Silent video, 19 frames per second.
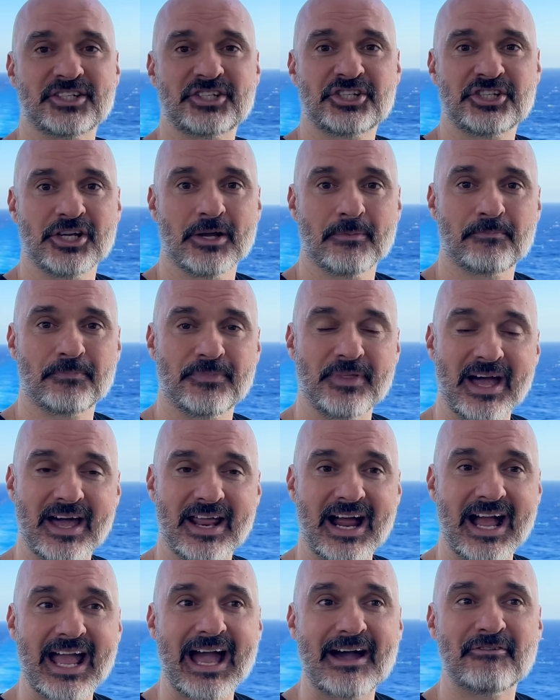ship that
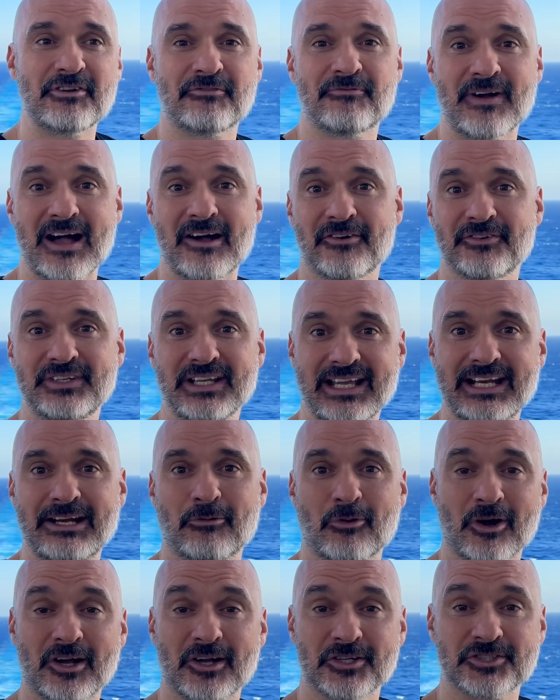I haven't found
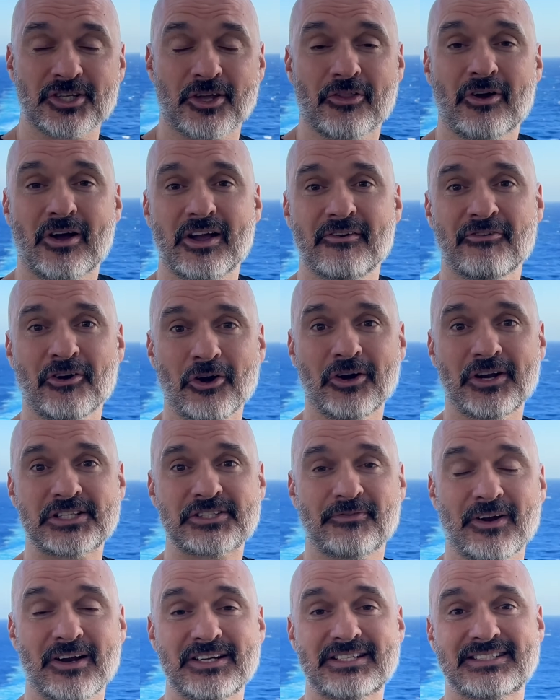anywhere else, although I've heard it's
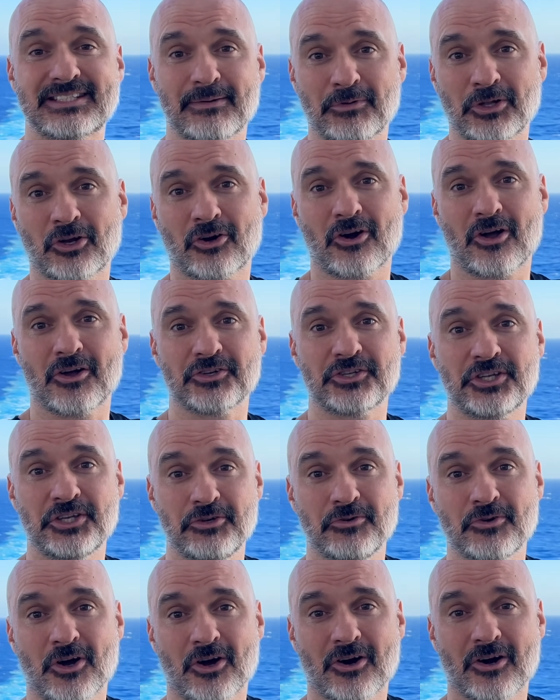very similar on
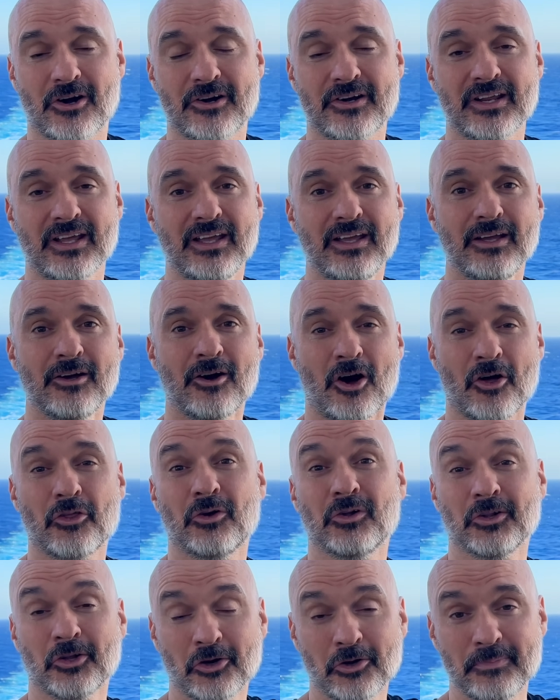Cunard, although
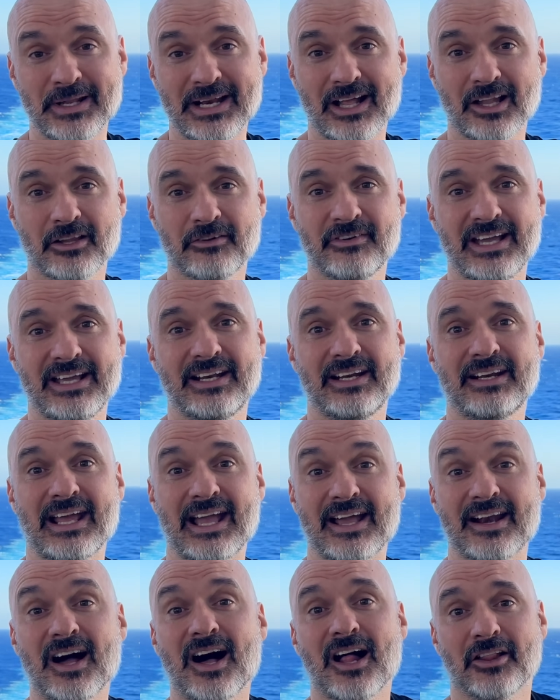a little bit elevated,
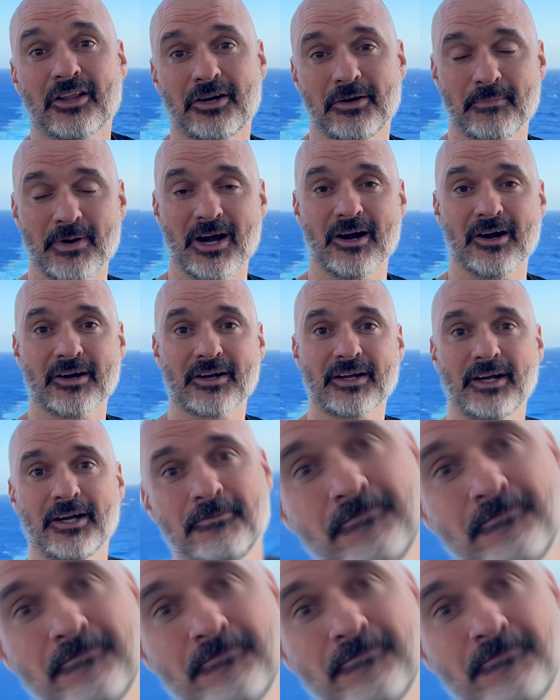and Holland America.